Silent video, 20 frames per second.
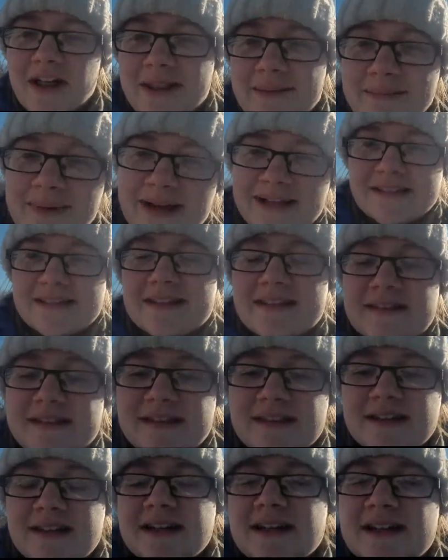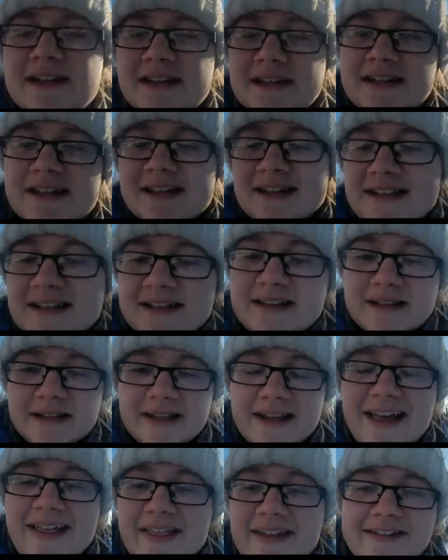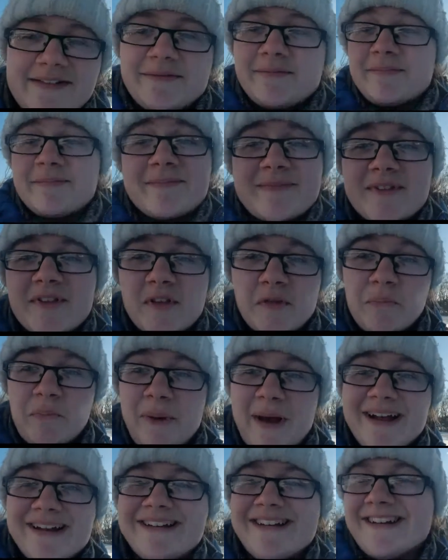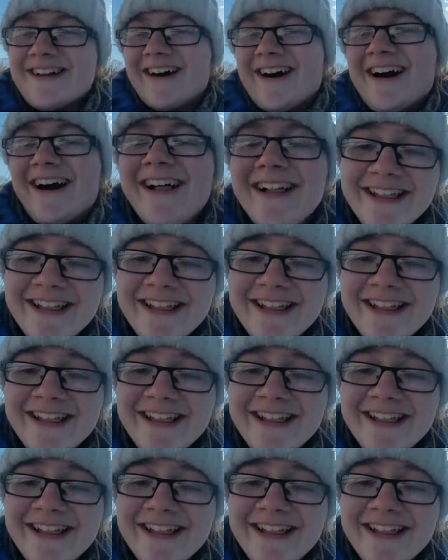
months and then spend it all